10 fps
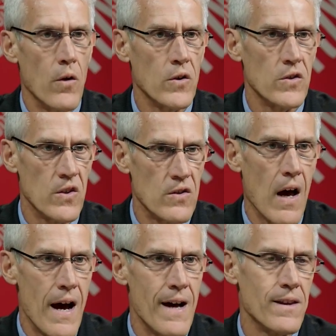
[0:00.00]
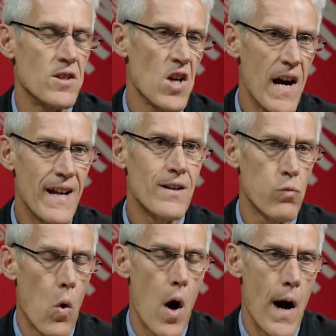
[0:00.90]
focuses on the Chinese
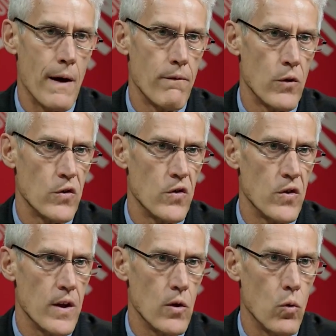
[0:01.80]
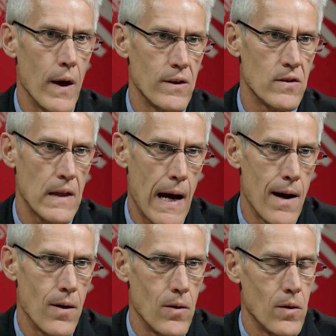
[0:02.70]
yuan versus the US
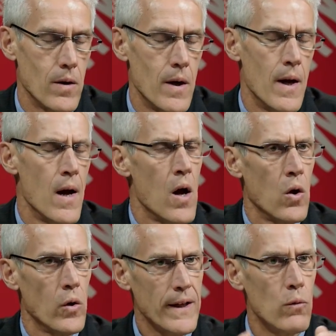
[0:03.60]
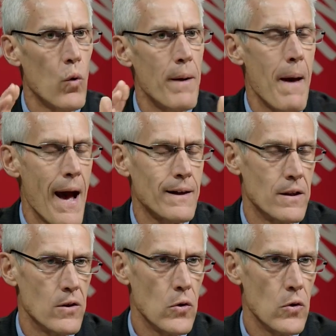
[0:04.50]
dollar. Looking way back to